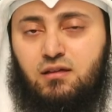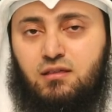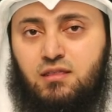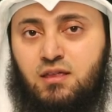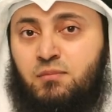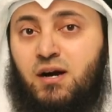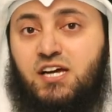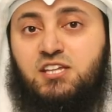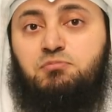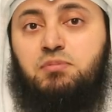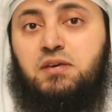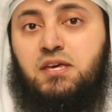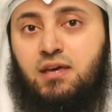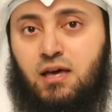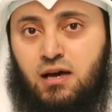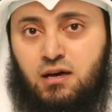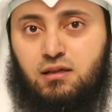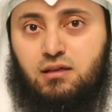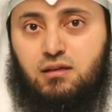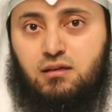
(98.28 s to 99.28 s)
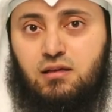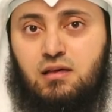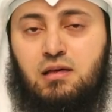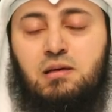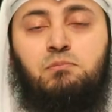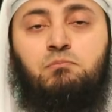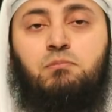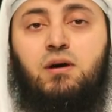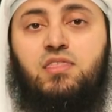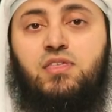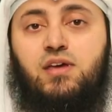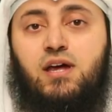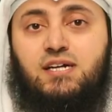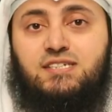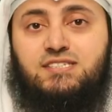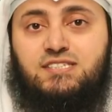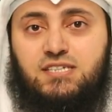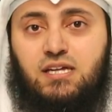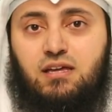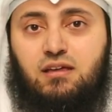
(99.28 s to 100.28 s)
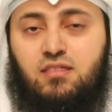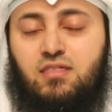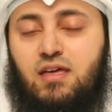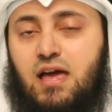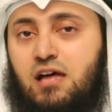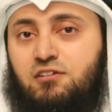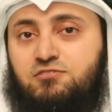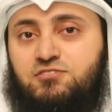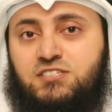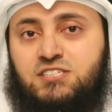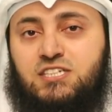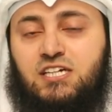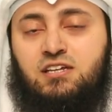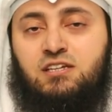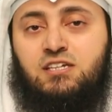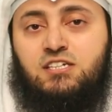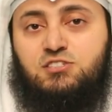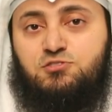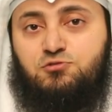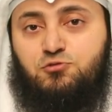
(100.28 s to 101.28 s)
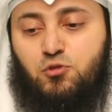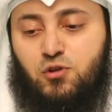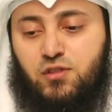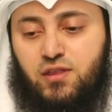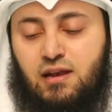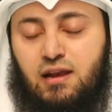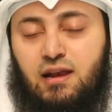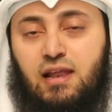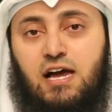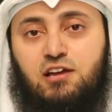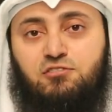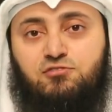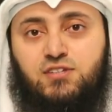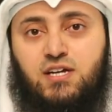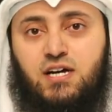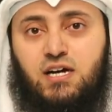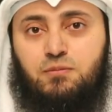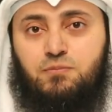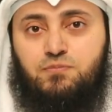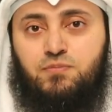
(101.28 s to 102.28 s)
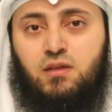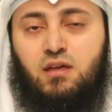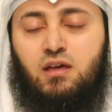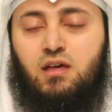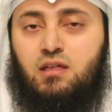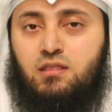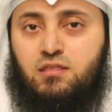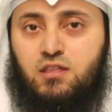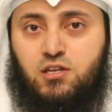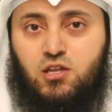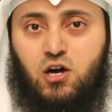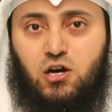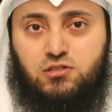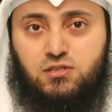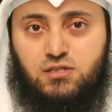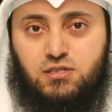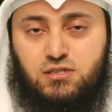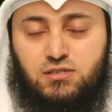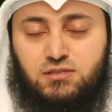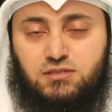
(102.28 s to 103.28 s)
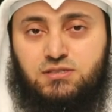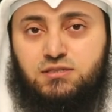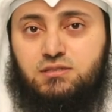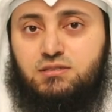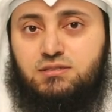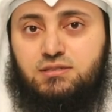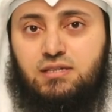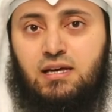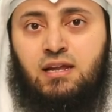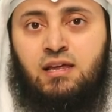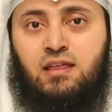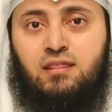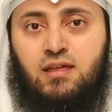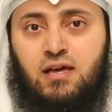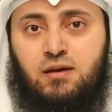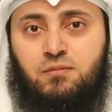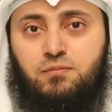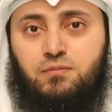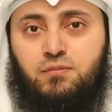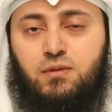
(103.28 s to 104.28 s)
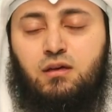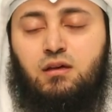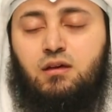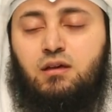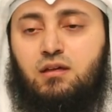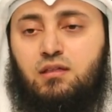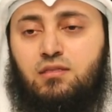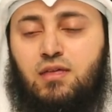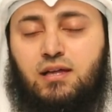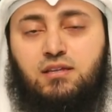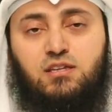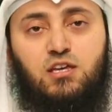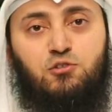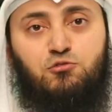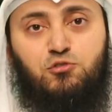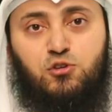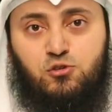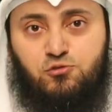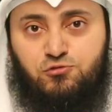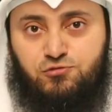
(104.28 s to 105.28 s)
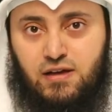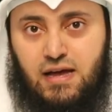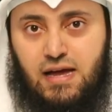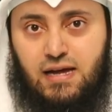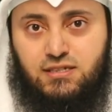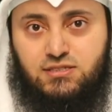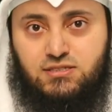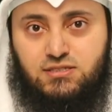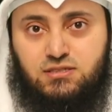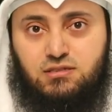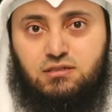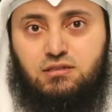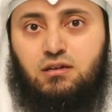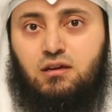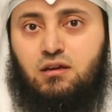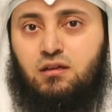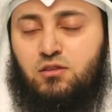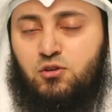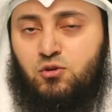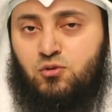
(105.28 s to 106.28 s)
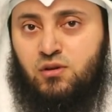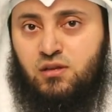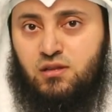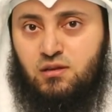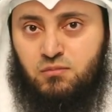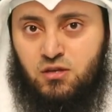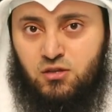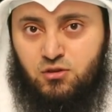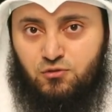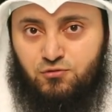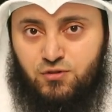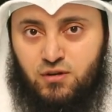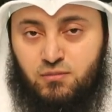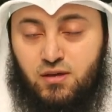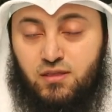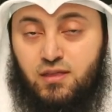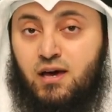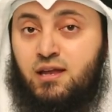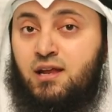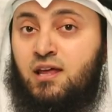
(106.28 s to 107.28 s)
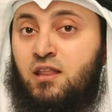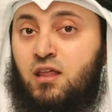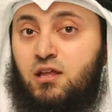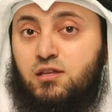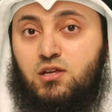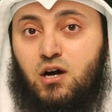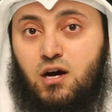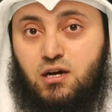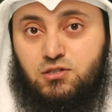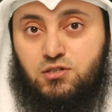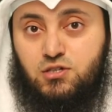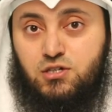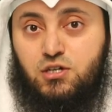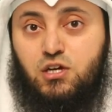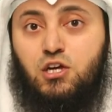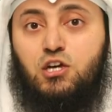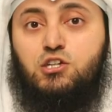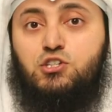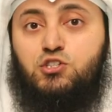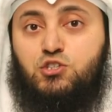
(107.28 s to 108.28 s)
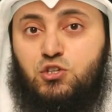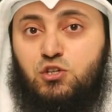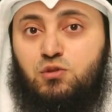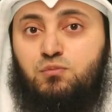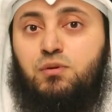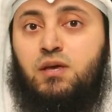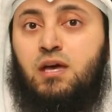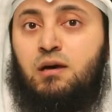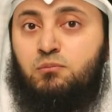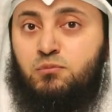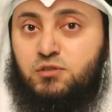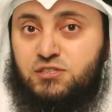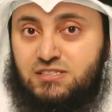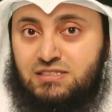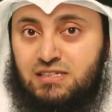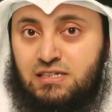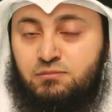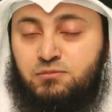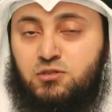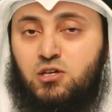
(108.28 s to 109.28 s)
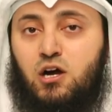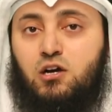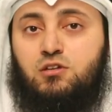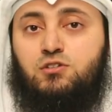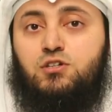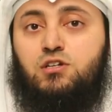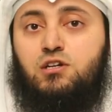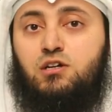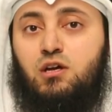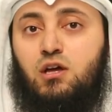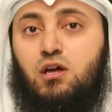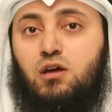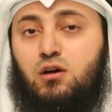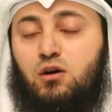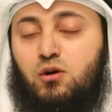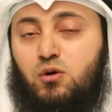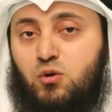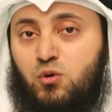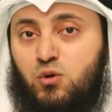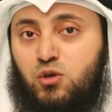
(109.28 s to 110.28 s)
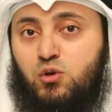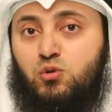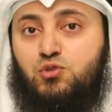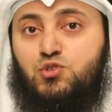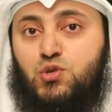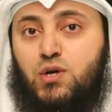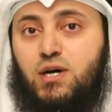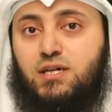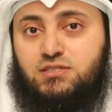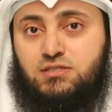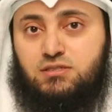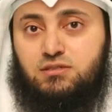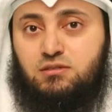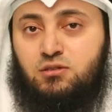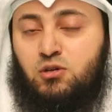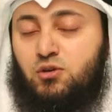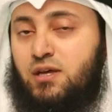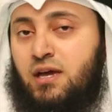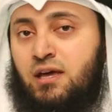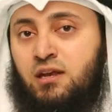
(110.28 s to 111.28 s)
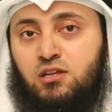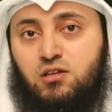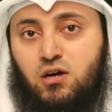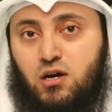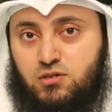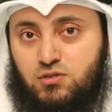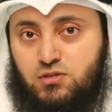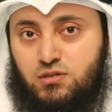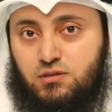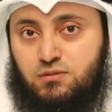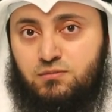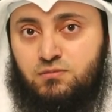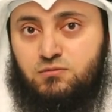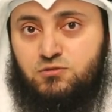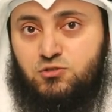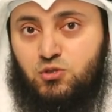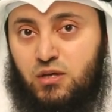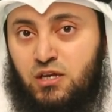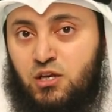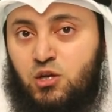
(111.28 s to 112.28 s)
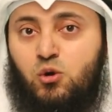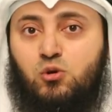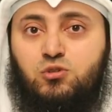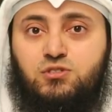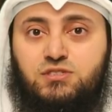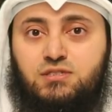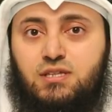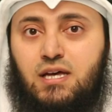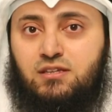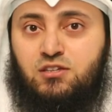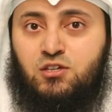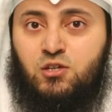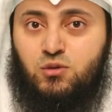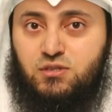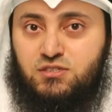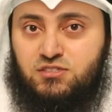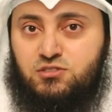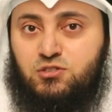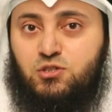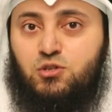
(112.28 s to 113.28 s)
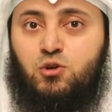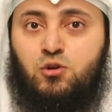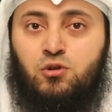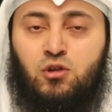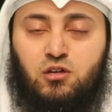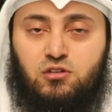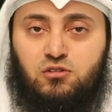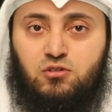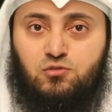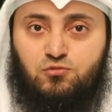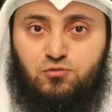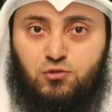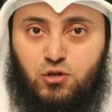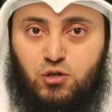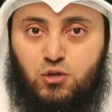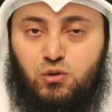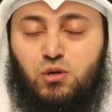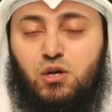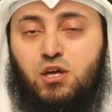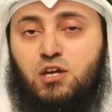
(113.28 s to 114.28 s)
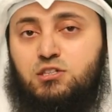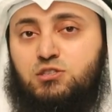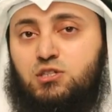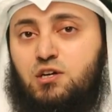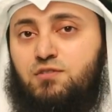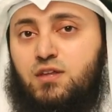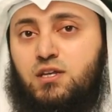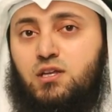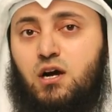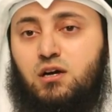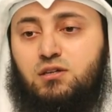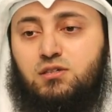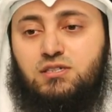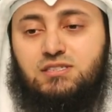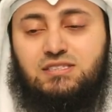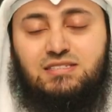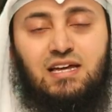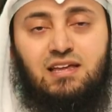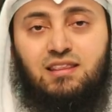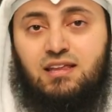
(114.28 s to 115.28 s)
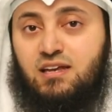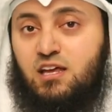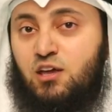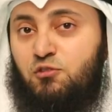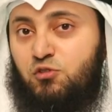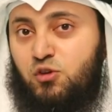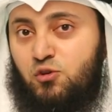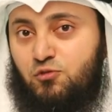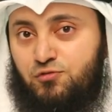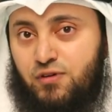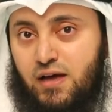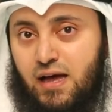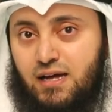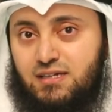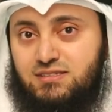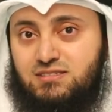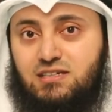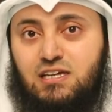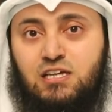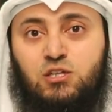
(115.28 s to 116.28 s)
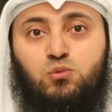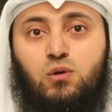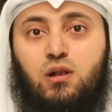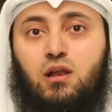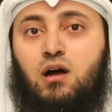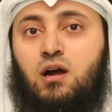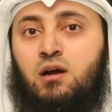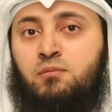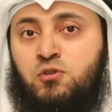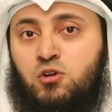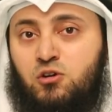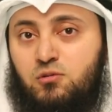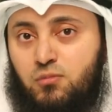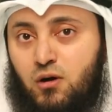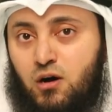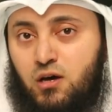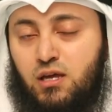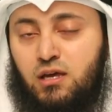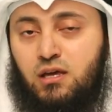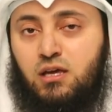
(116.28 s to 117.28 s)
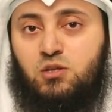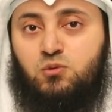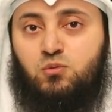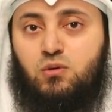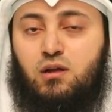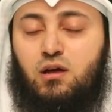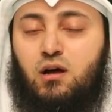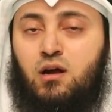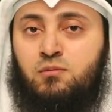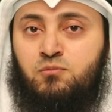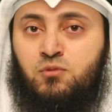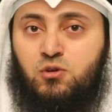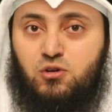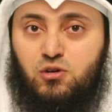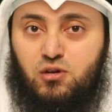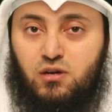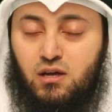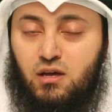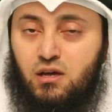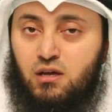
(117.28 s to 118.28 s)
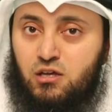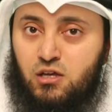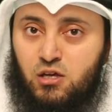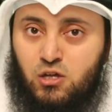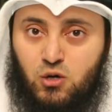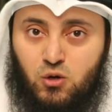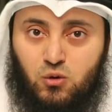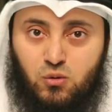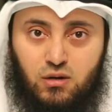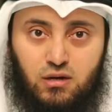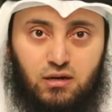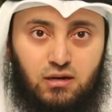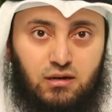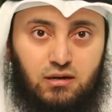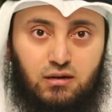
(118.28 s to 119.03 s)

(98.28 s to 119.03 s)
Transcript: they might be young, but they are sick. They have sickness for their lifetime. The doctors telling them that if you fast during the month of Ramadan, and a doctor should be a Muslim doctor who you trust, not any doctor. So he knows that, you know, it's good or not good for you. So if the doctor is saying that if you fast, it will harm your body, it will harm your, you know,